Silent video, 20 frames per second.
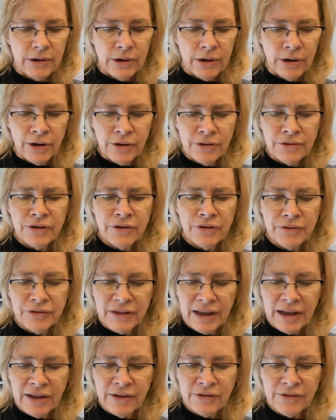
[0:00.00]
Are there
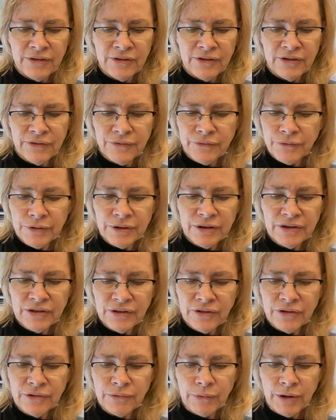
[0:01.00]
thousands of
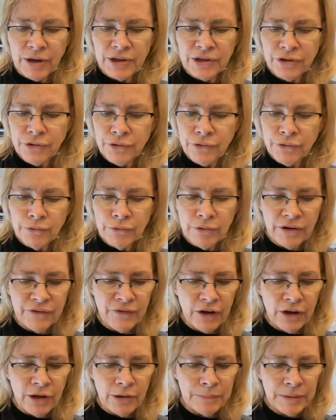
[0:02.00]
reasons why you, of
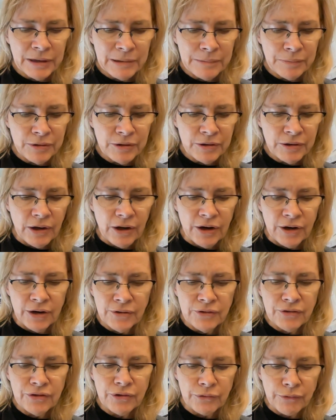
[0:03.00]
all people,
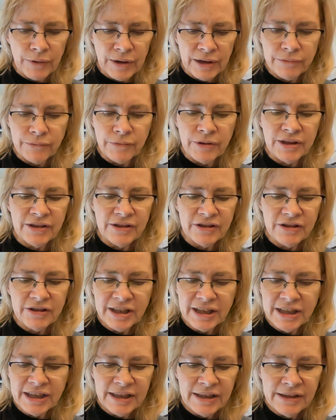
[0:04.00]
aren't the right one to
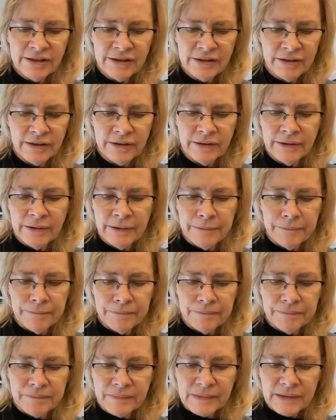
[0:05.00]
lead?
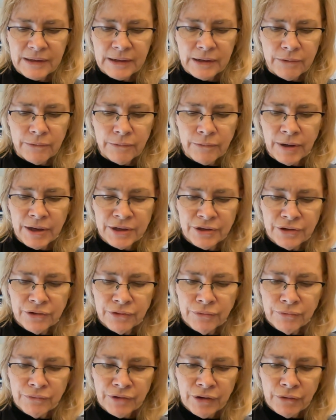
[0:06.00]
Why
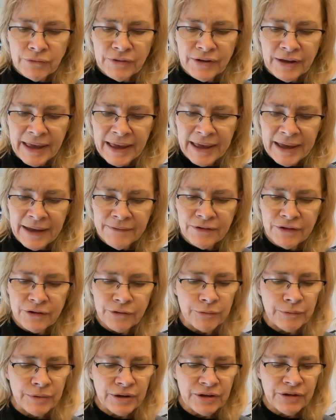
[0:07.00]
you don't have the
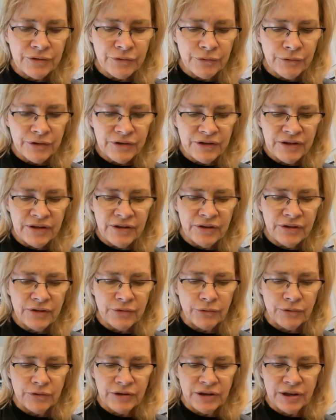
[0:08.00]
resources
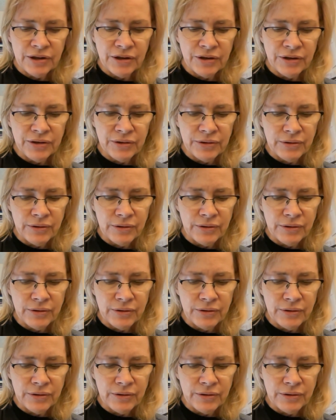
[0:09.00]
or the authority?